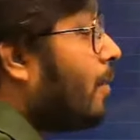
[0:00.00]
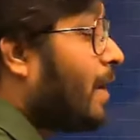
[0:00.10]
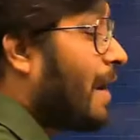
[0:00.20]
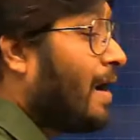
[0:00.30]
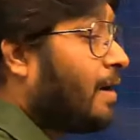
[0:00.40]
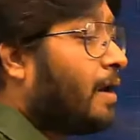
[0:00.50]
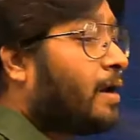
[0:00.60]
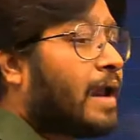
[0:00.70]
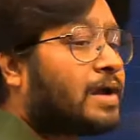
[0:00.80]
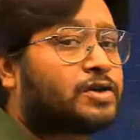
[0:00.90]
had taken
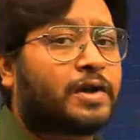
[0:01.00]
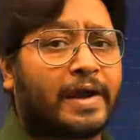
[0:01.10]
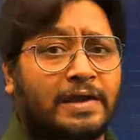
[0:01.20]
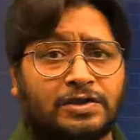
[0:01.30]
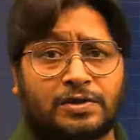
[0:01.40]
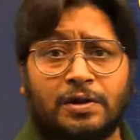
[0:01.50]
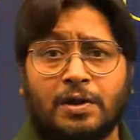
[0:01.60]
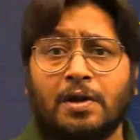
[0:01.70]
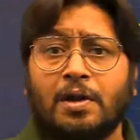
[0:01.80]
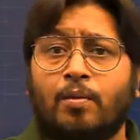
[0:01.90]
action against
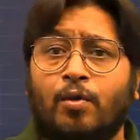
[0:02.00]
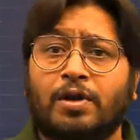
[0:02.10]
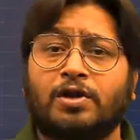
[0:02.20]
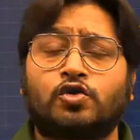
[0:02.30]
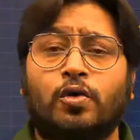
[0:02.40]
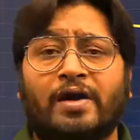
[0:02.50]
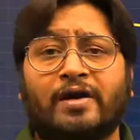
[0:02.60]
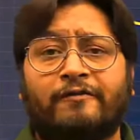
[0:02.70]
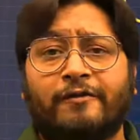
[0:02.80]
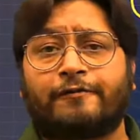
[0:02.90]
more than
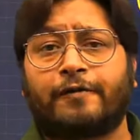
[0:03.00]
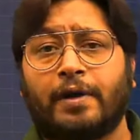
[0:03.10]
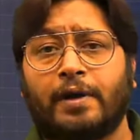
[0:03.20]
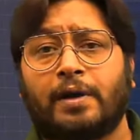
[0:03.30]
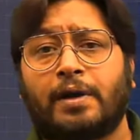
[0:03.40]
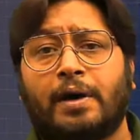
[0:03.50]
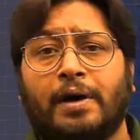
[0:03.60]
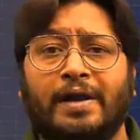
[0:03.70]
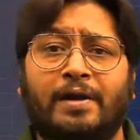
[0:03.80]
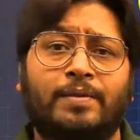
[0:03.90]
250
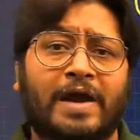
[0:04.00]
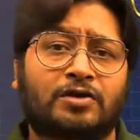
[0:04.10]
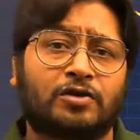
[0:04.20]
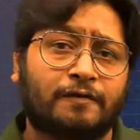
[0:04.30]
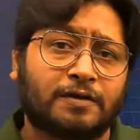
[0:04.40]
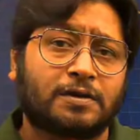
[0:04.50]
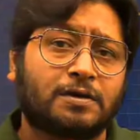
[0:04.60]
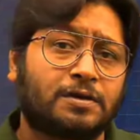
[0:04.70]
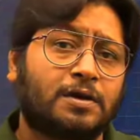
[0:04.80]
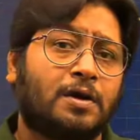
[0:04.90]
income tax
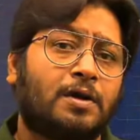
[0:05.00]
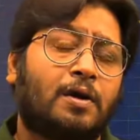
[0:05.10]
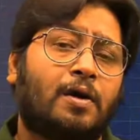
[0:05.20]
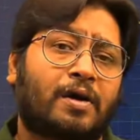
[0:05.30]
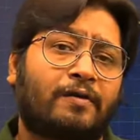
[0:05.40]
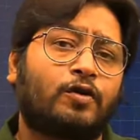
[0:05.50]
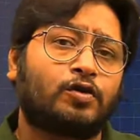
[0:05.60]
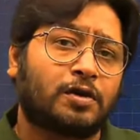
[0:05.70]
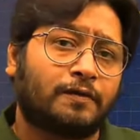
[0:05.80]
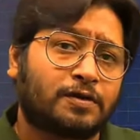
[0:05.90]
officers or revenue
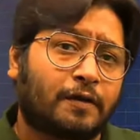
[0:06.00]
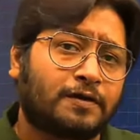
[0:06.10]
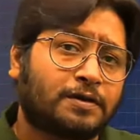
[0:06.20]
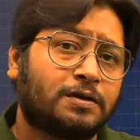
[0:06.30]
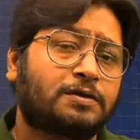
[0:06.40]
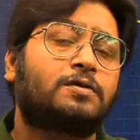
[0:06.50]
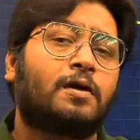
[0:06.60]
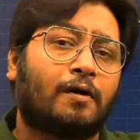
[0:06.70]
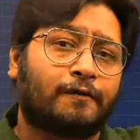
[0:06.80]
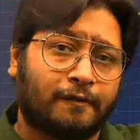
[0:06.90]
service officers
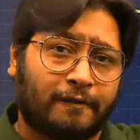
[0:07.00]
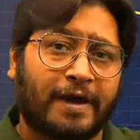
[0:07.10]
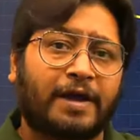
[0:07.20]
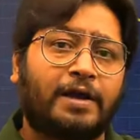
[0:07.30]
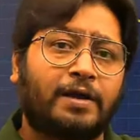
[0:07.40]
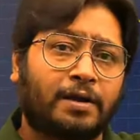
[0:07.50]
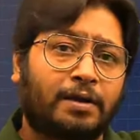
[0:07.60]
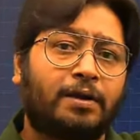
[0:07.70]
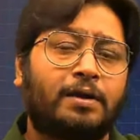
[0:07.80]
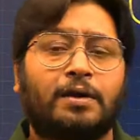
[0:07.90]
of varied,
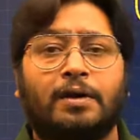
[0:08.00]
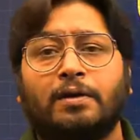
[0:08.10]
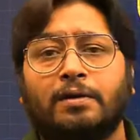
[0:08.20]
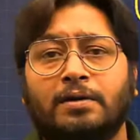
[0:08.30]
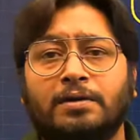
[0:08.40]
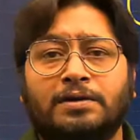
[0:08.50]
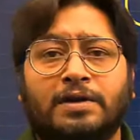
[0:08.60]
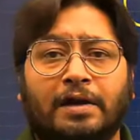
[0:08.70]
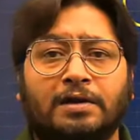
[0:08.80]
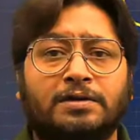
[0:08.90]

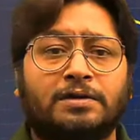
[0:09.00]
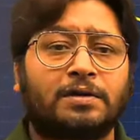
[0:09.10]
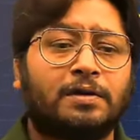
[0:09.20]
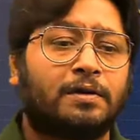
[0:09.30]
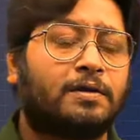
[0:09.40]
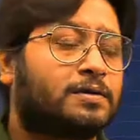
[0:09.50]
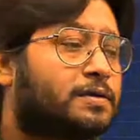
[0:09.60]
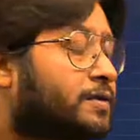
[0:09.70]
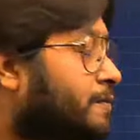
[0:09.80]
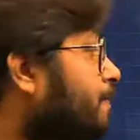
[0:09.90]
status in the
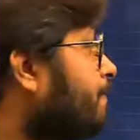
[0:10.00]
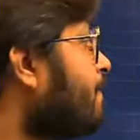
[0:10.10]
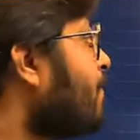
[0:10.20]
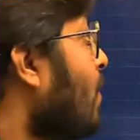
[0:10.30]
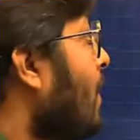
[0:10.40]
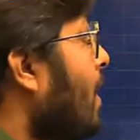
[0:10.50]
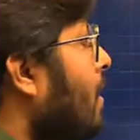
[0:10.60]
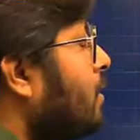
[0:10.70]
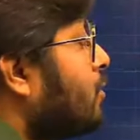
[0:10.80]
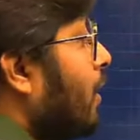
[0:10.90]
system.
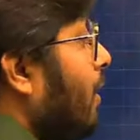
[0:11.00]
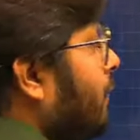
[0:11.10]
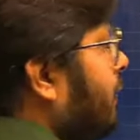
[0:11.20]
So, if